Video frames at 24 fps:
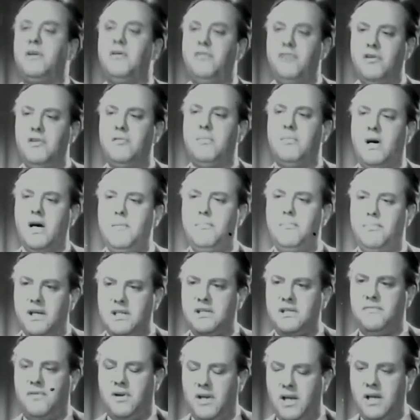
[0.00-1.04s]
but I've given them my
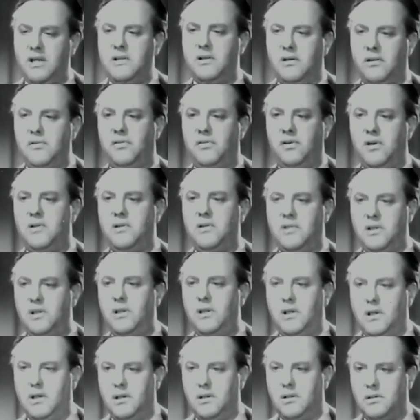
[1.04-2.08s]
best for eight and thirty
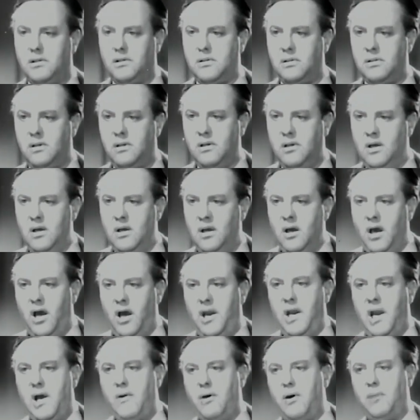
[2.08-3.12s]
years.
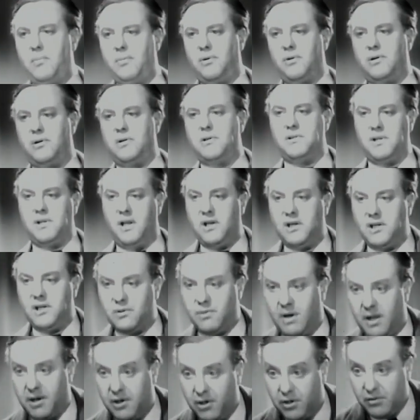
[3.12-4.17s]
And now I'm content
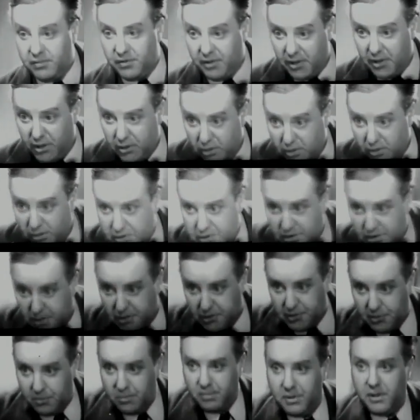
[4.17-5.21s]
to hand over the oars
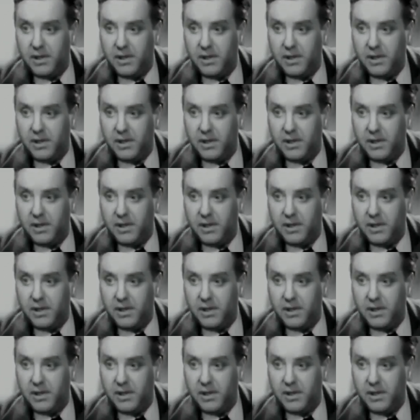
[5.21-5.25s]
to